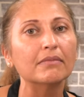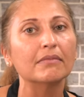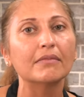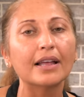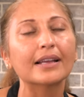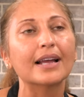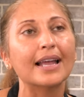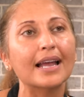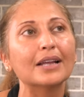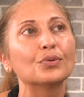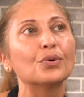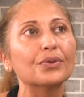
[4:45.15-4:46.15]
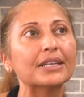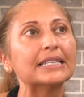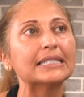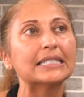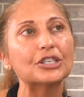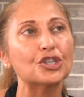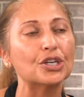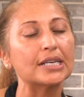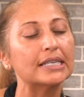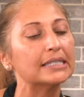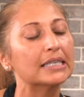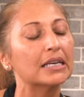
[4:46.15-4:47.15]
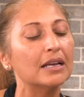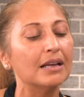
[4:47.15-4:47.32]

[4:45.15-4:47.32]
Like I had all these dishes